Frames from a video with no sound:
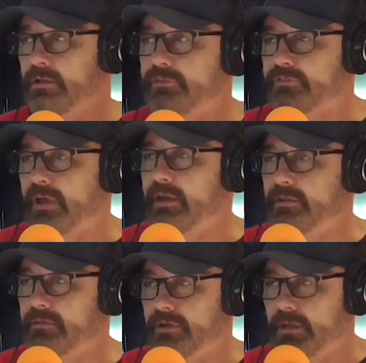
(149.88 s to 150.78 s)
Let's just
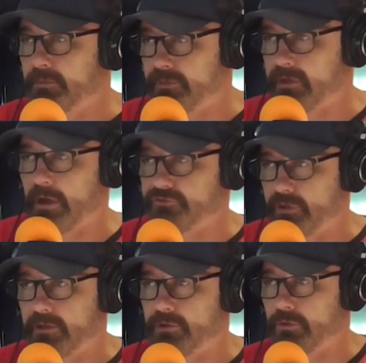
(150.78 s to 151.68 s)
say that him and the coach
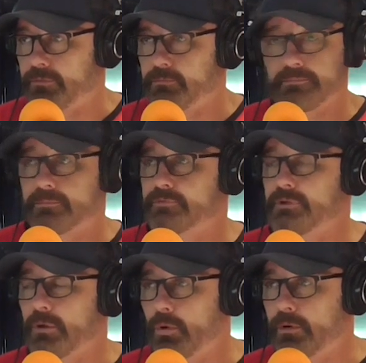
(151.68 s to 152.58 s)
don't get on.
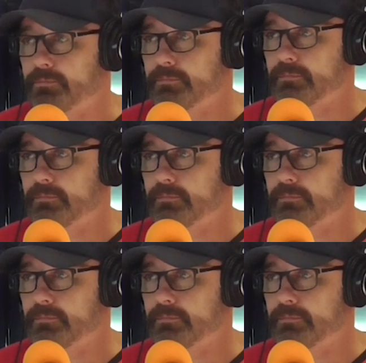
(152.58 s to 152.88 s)
So what?